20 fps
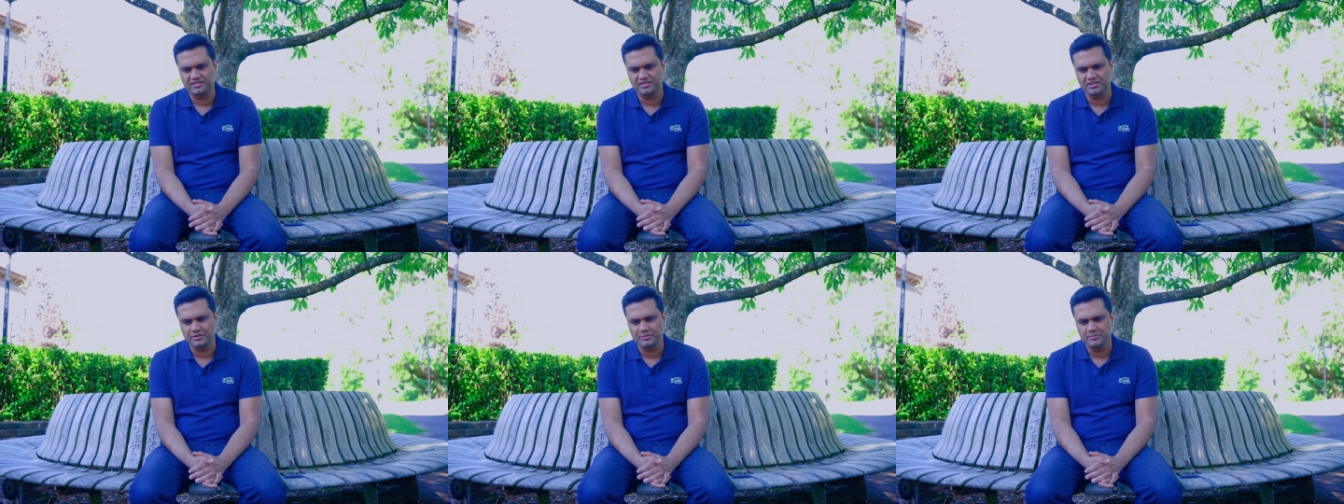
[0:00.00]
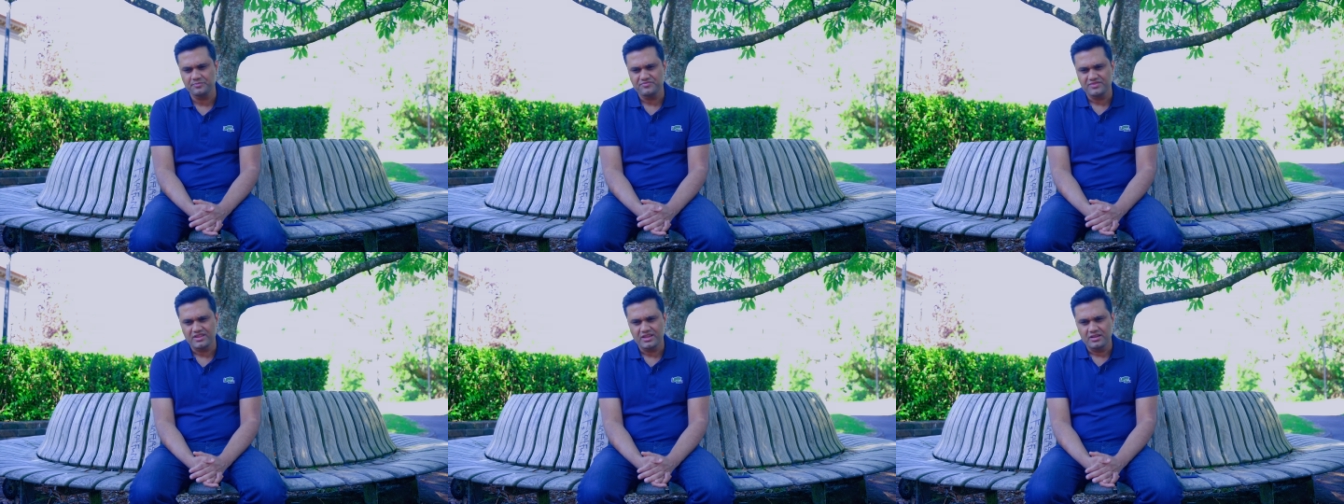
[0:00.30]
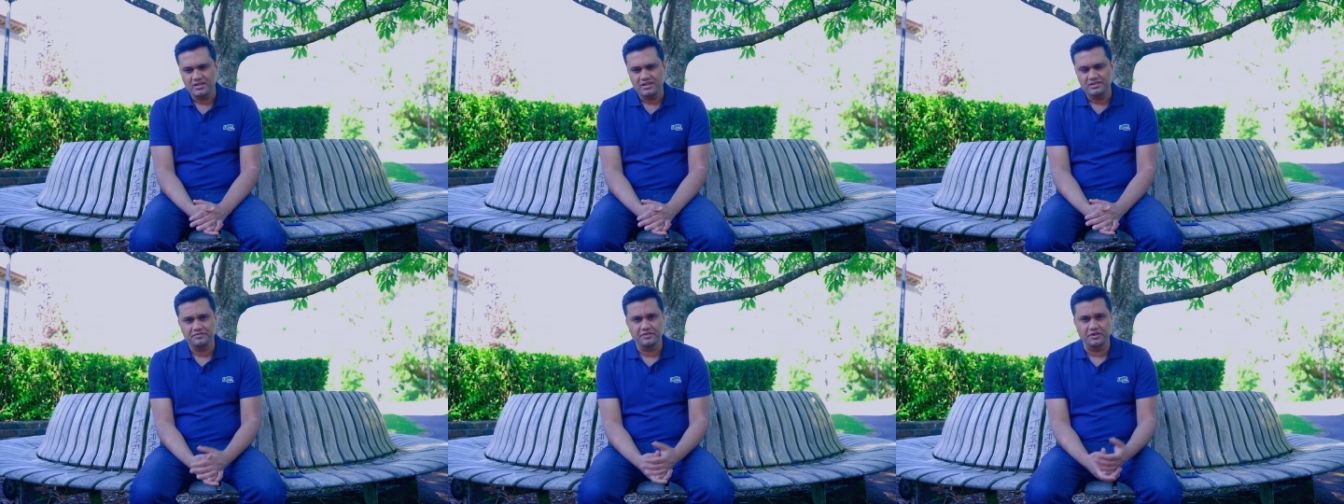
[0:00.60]
So
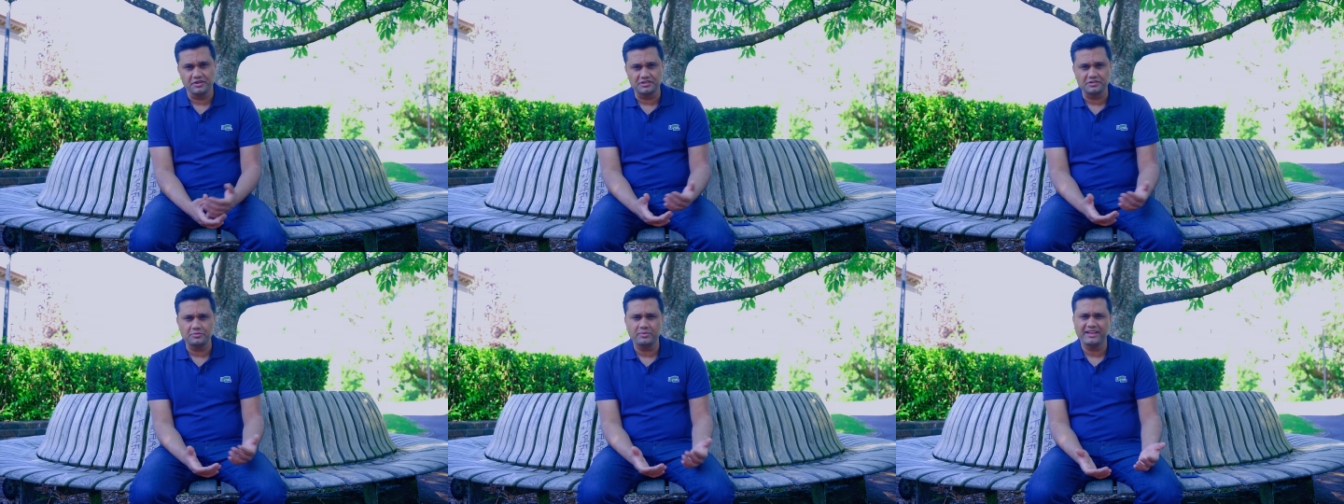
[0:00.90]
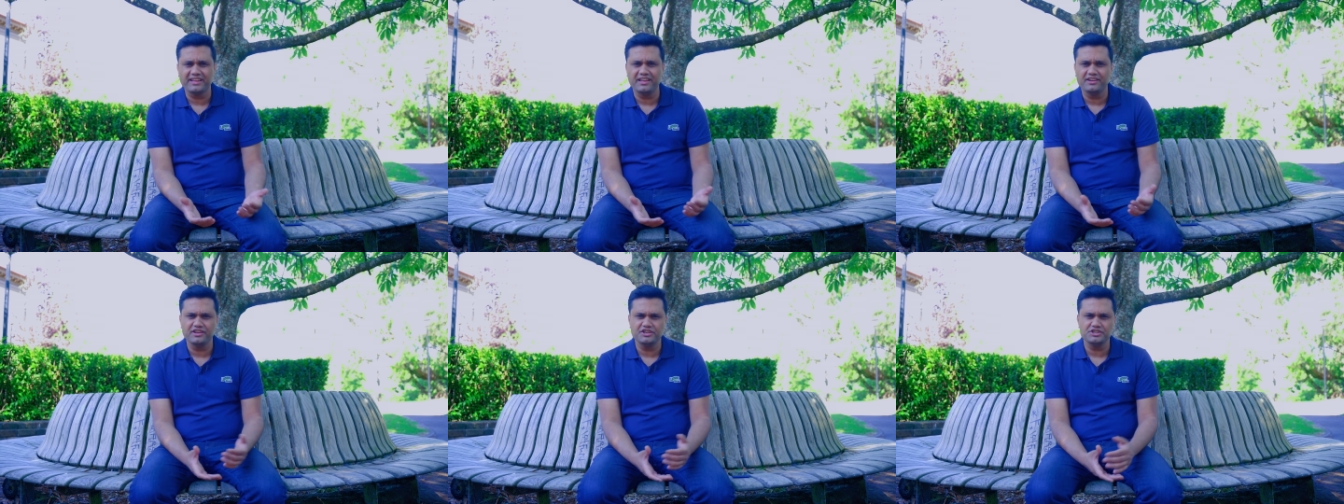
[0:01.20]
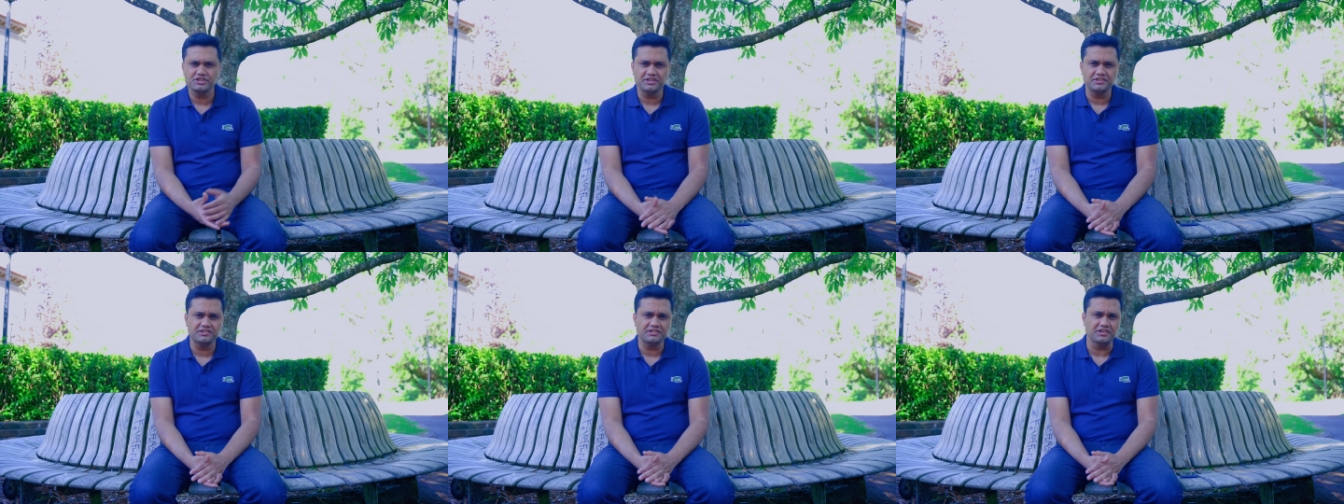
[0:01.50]
as far as
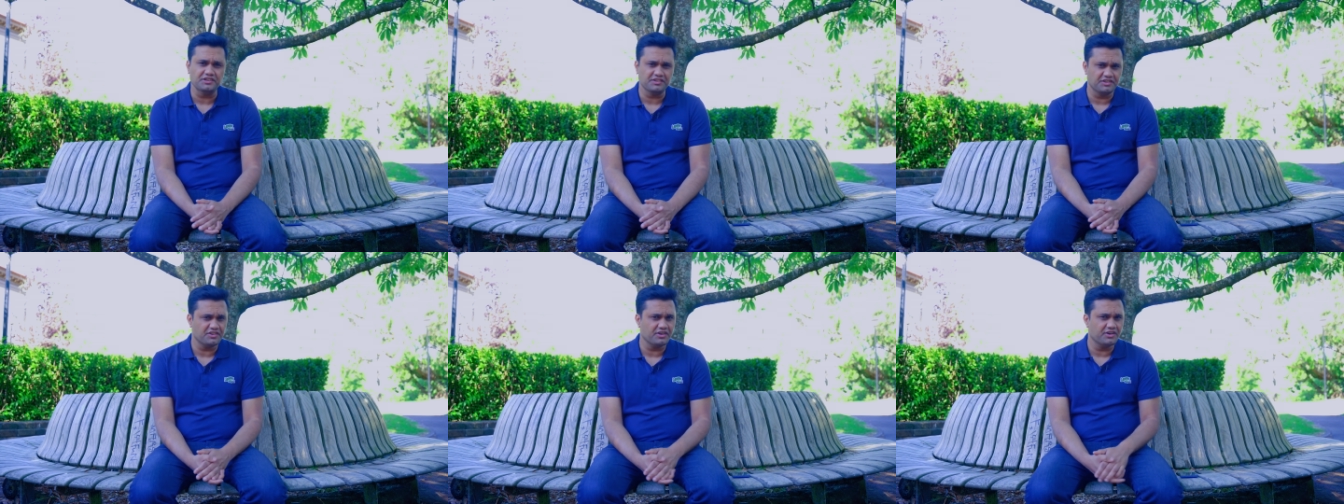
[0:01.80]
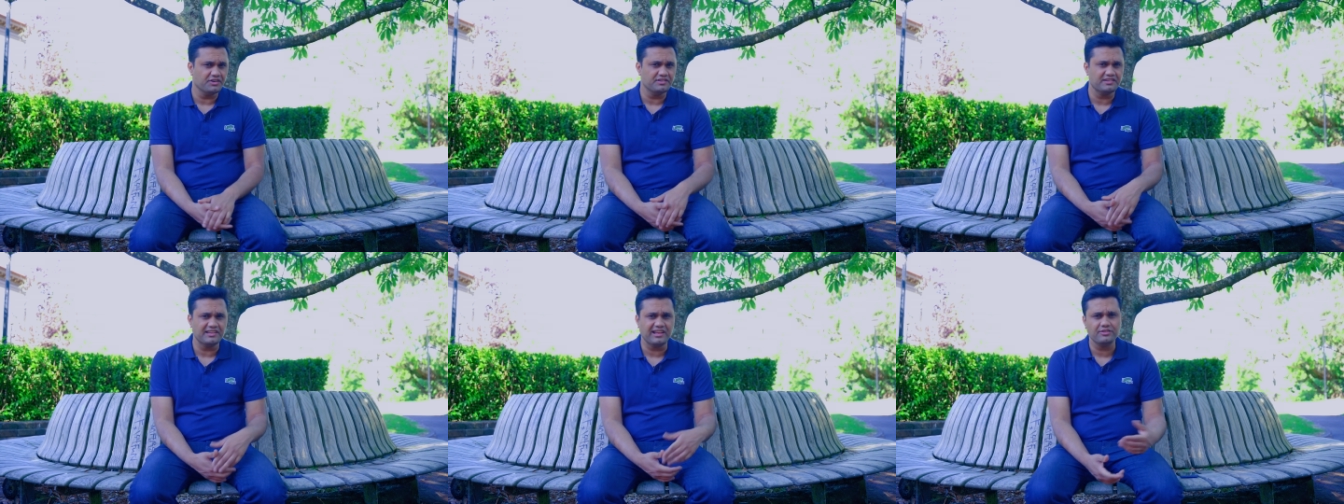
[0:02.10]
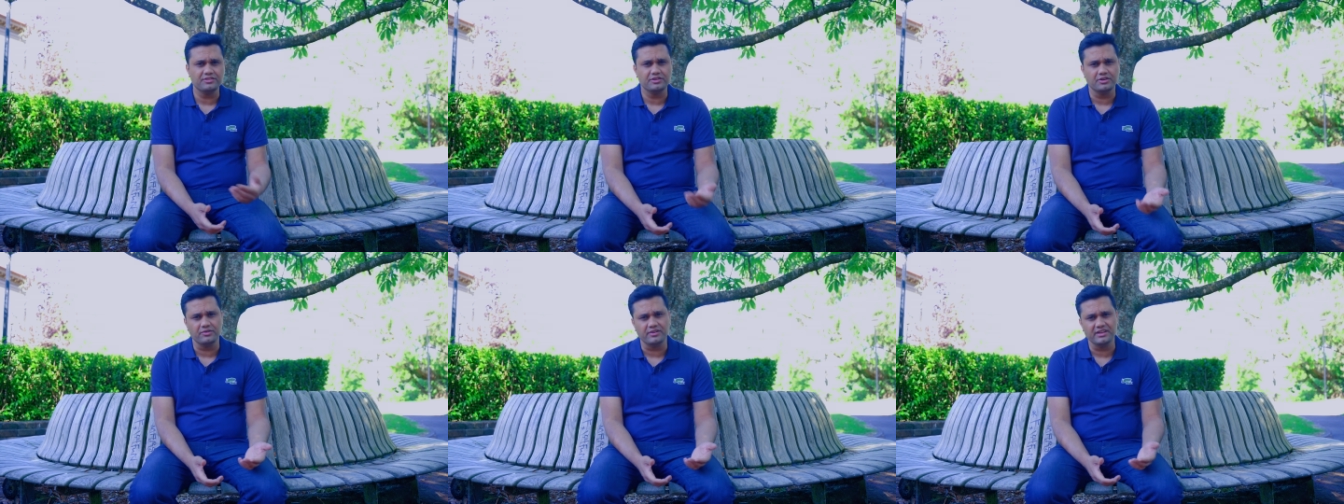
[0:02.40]
recognition is concerned,
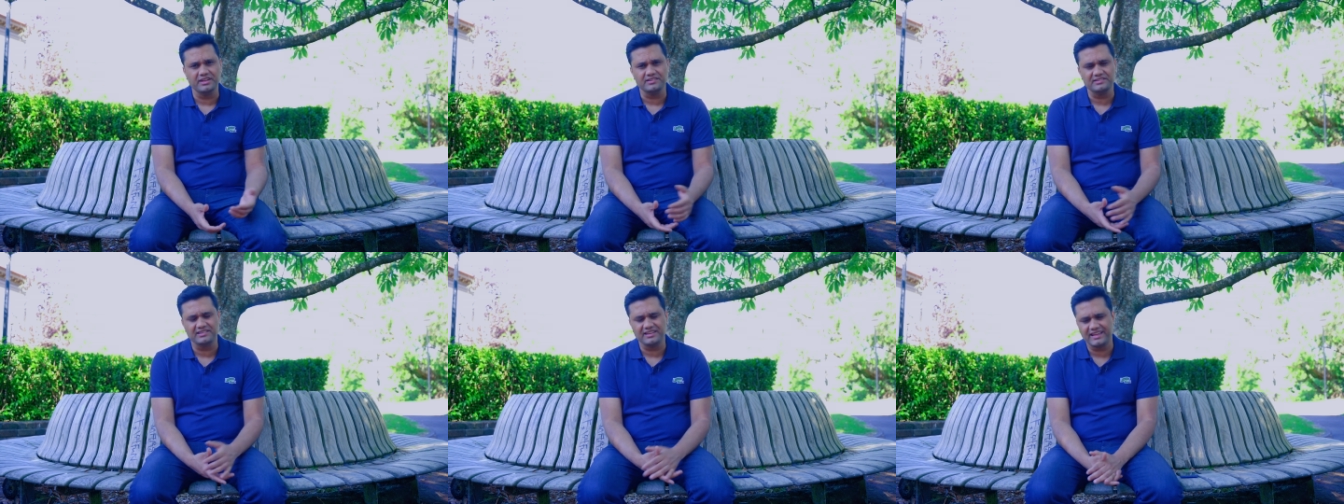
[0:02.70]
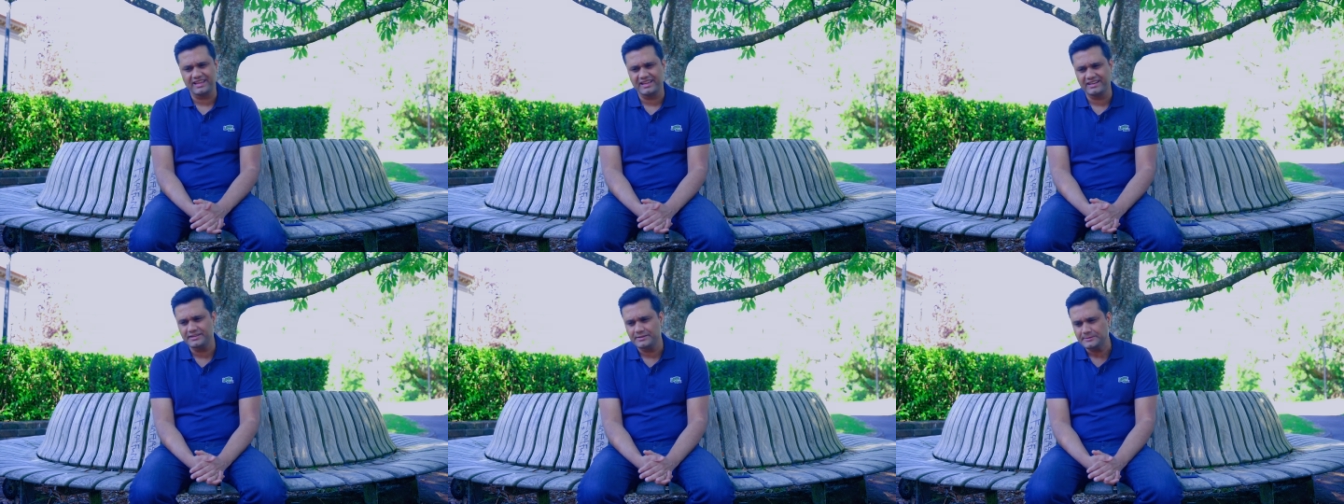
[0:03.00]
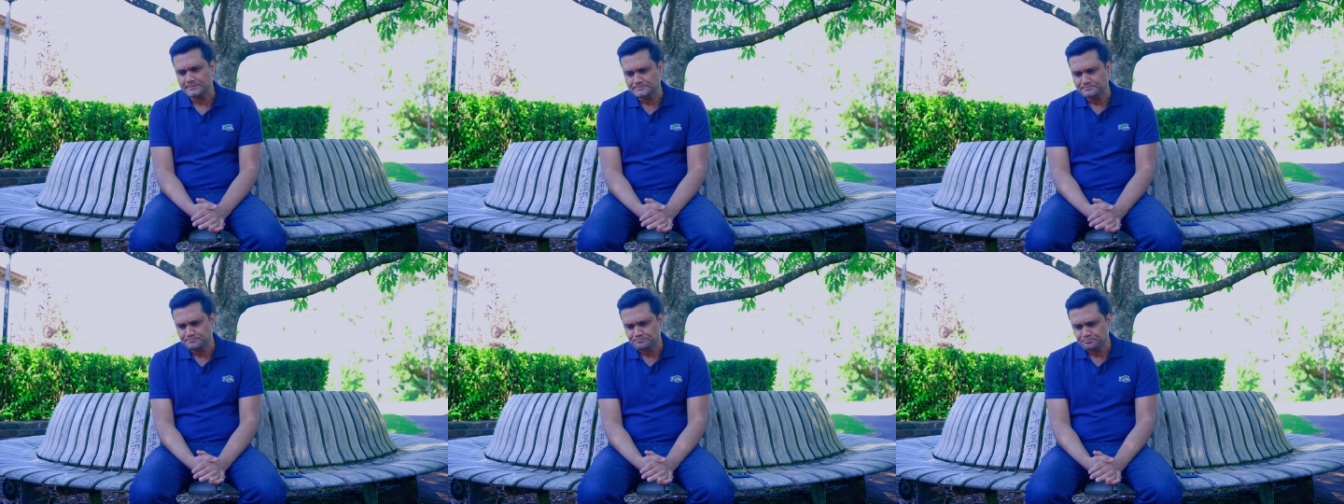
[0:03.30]
South Korea is ahead.
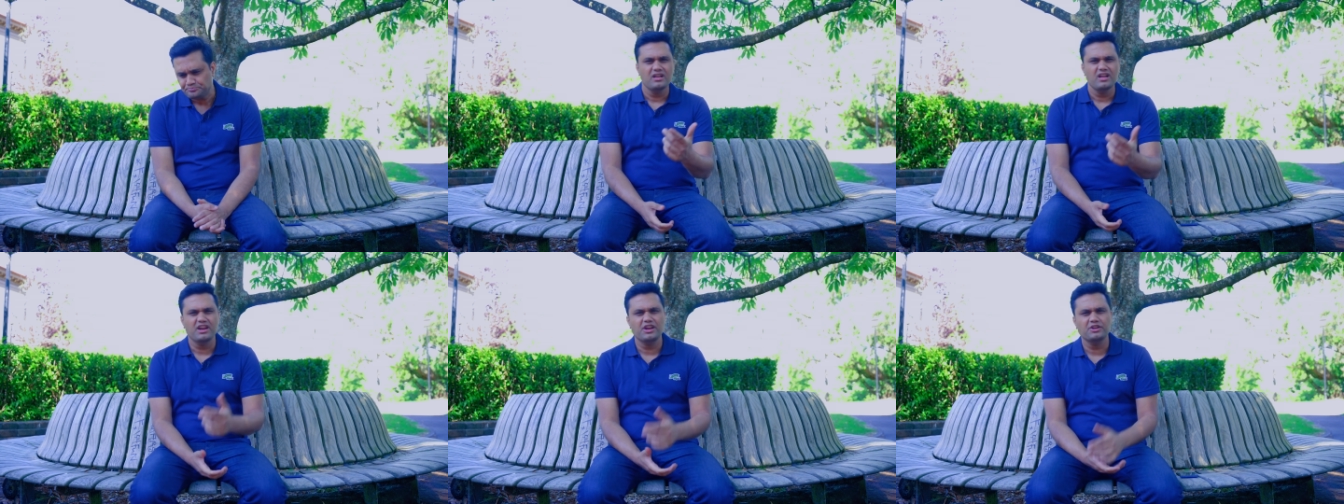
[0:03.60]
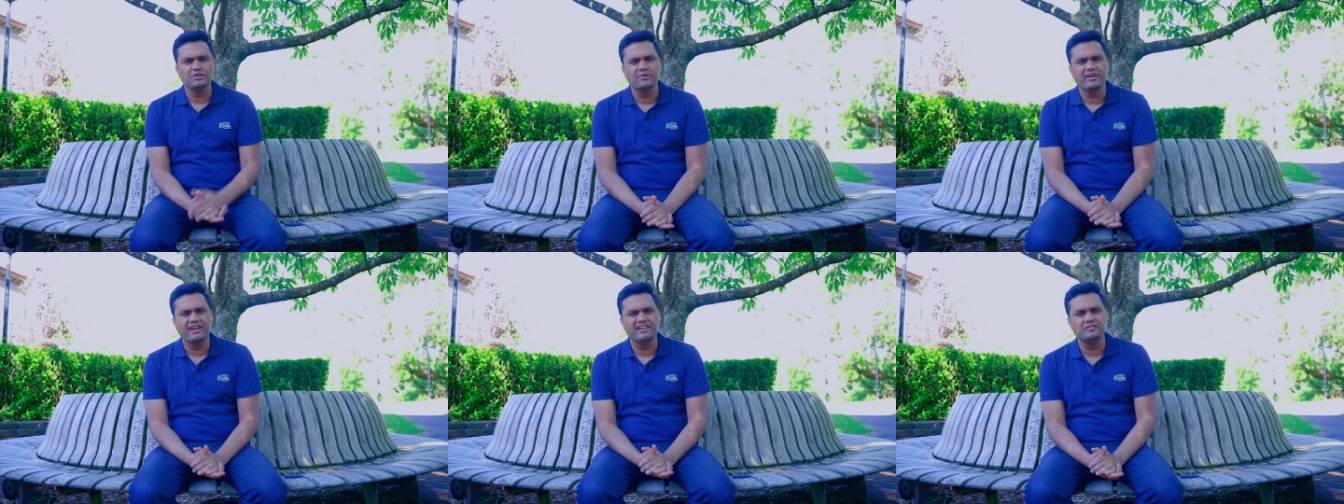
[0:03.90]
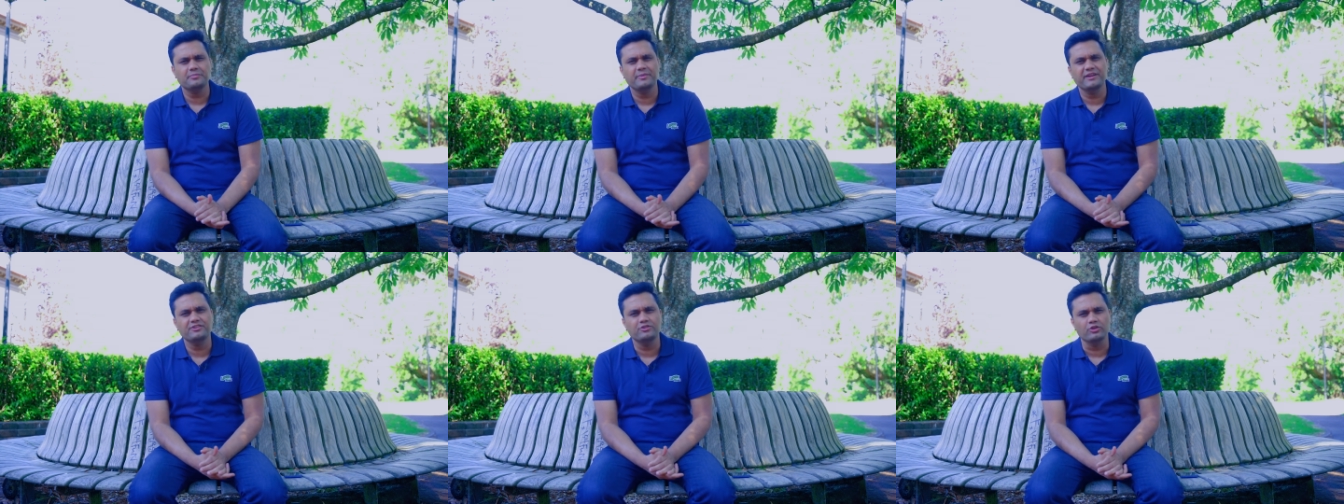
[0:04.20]
Another aspect to